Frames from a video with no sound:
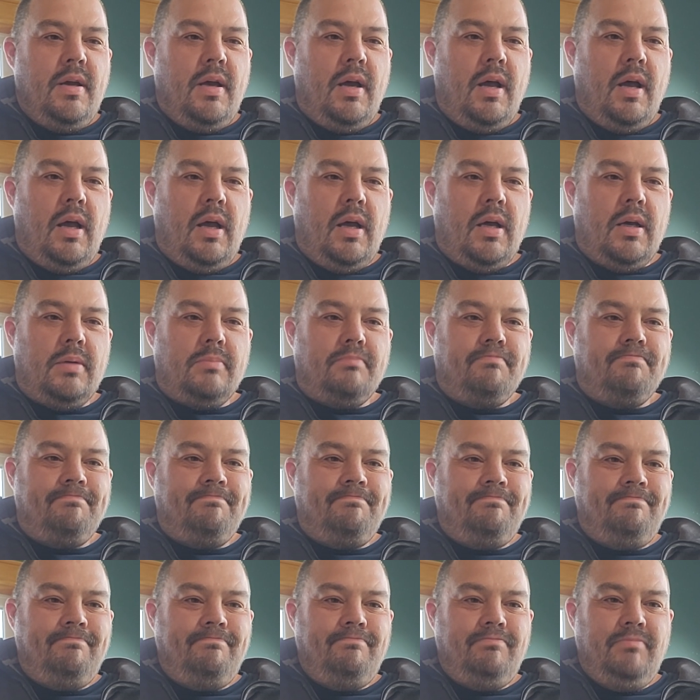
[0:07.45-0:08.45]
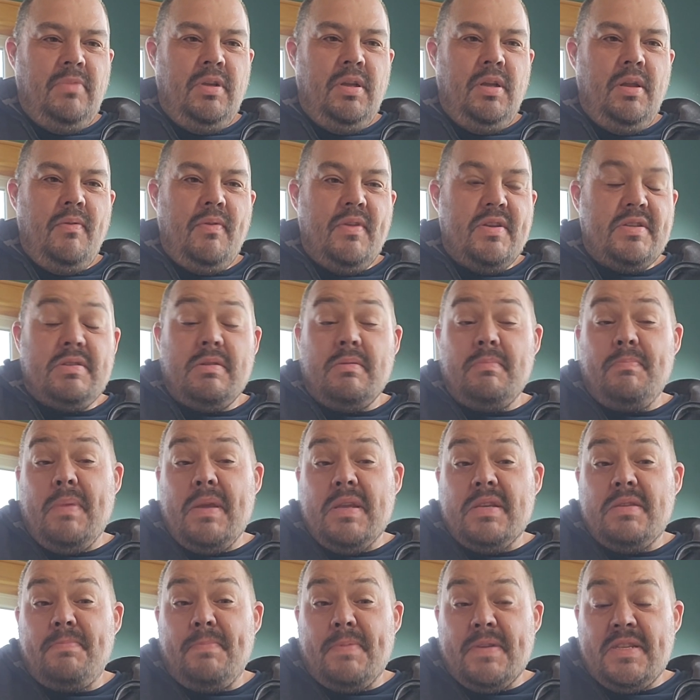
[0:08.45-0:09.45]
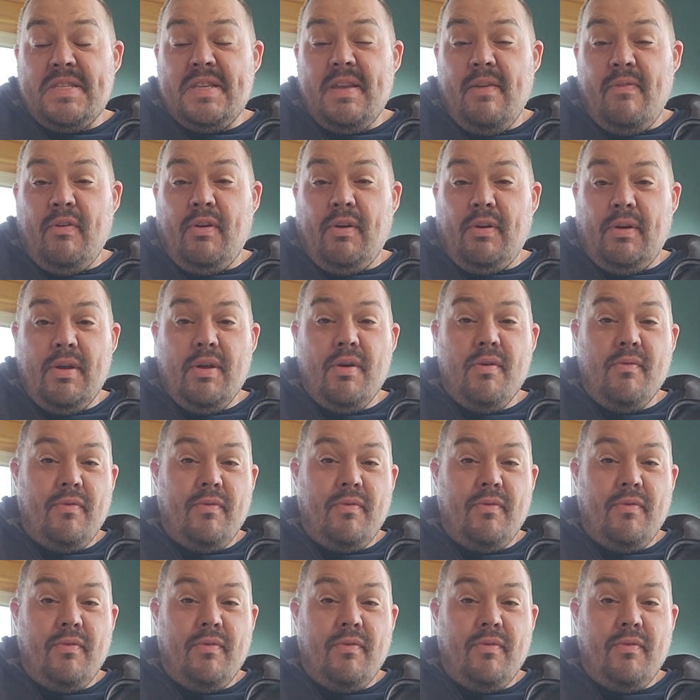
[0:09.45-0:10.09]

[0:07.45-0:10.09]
Um, this would be specifically